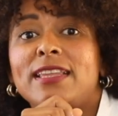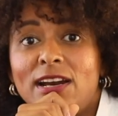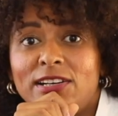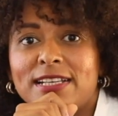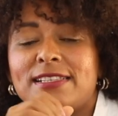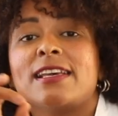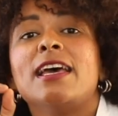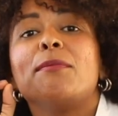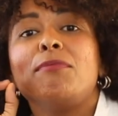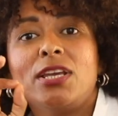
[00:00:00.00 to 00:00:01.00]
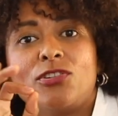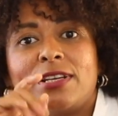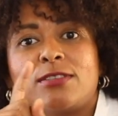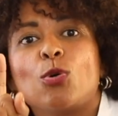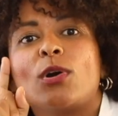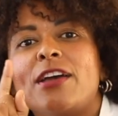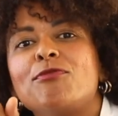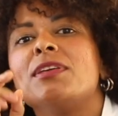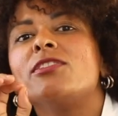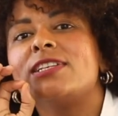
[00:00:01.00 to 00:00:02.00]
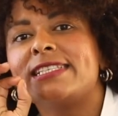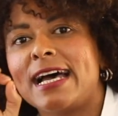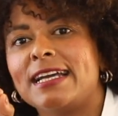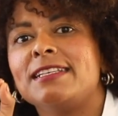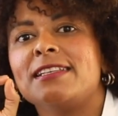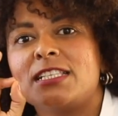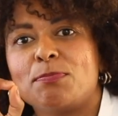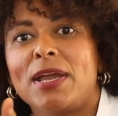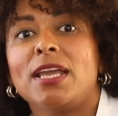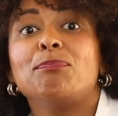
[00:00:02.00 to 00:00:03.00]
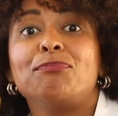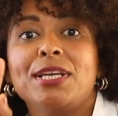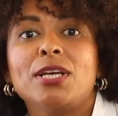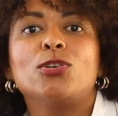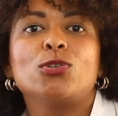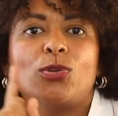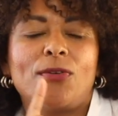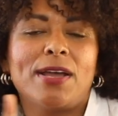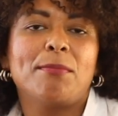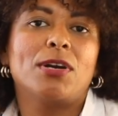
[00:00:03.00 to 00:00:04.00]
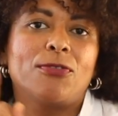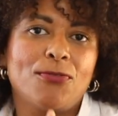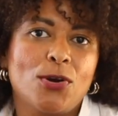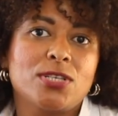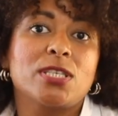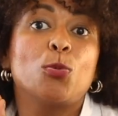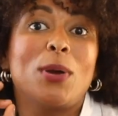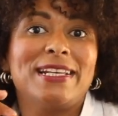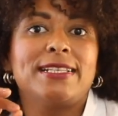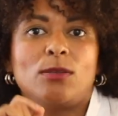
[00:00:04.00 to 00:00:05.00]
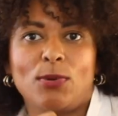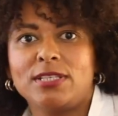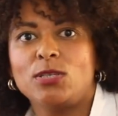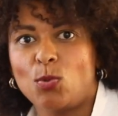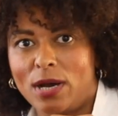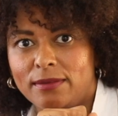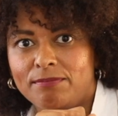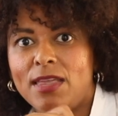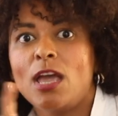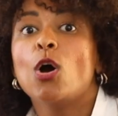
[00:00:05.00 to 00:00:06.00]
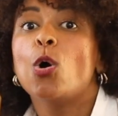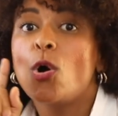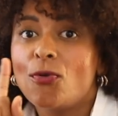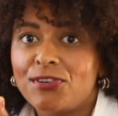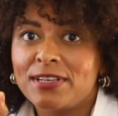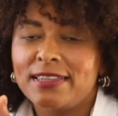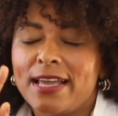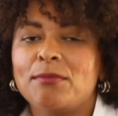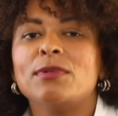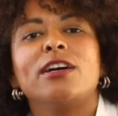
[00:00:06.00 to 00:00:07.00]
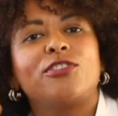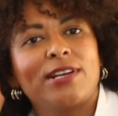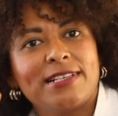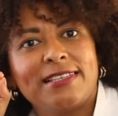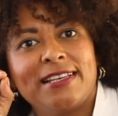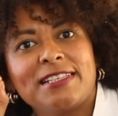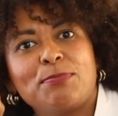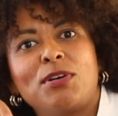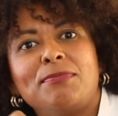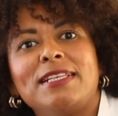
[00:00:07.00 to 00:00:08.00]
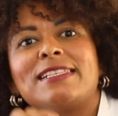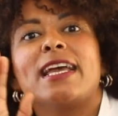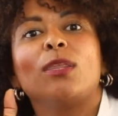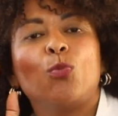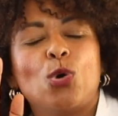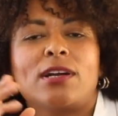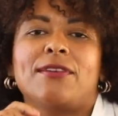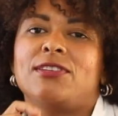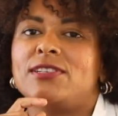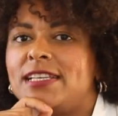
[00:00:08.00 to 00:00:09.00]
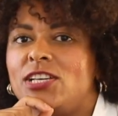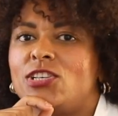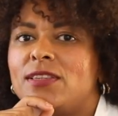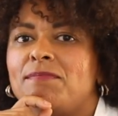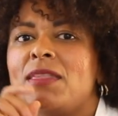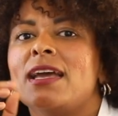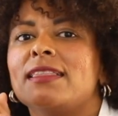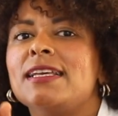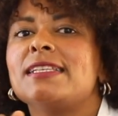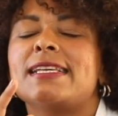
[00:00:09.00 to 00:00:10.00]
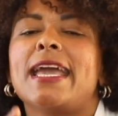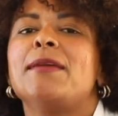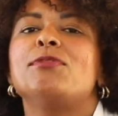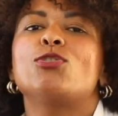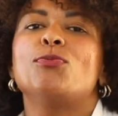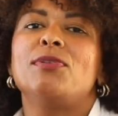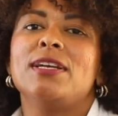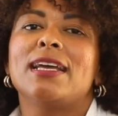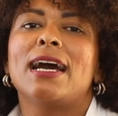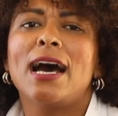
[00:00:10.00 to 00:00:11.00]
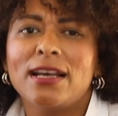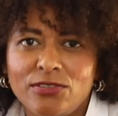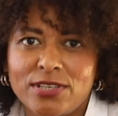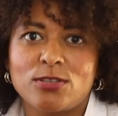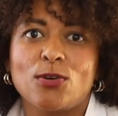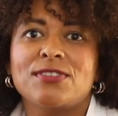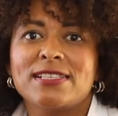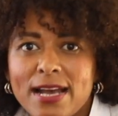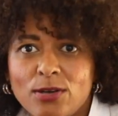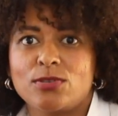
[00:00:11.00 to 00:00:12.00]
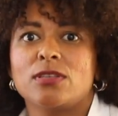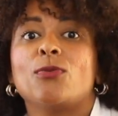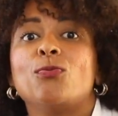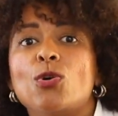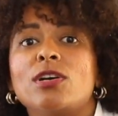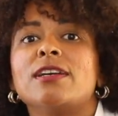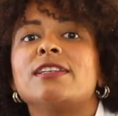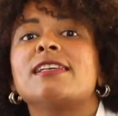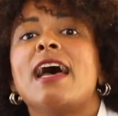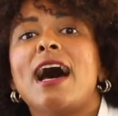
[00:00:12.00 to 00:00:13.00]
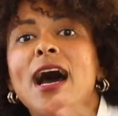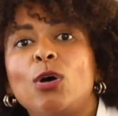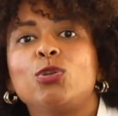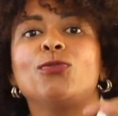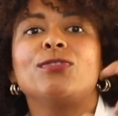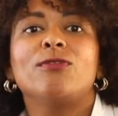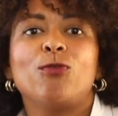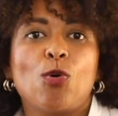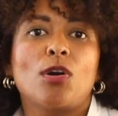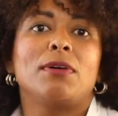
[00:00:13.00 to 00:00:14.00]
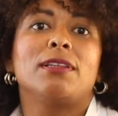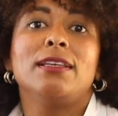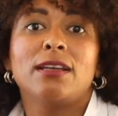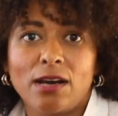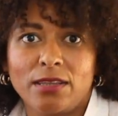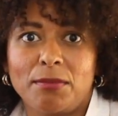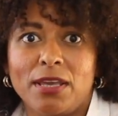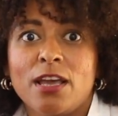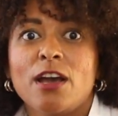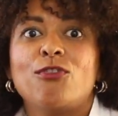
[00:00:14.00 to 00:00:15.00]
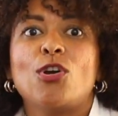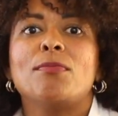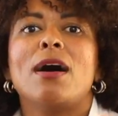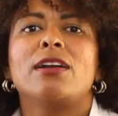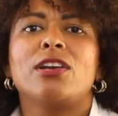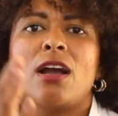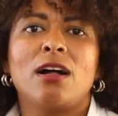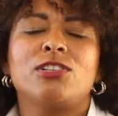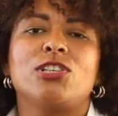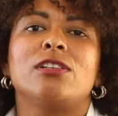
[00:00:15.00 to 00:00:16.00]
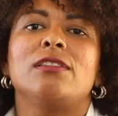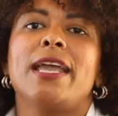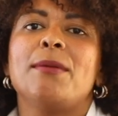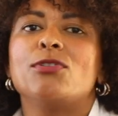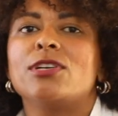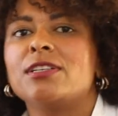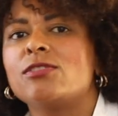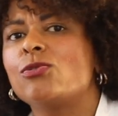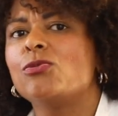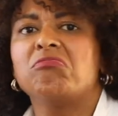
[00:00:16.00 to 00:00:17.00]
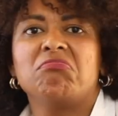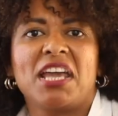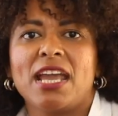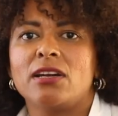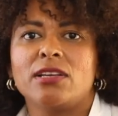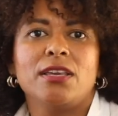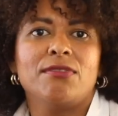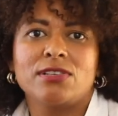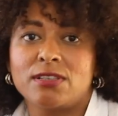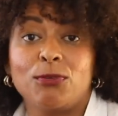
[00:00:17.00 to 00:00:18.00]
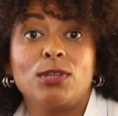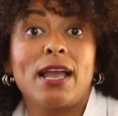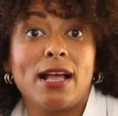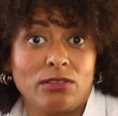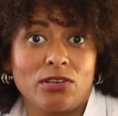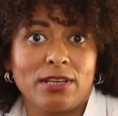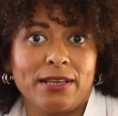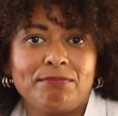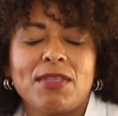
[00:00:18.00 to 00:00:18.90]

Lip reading: targets migrants who have been residing in Spain prior to November 1, 2021, offering them residence permits and work authorization. This aims to bring hundreds of thousands of workers out of informal economy, from agricultural laborers to caregivers for the elderly.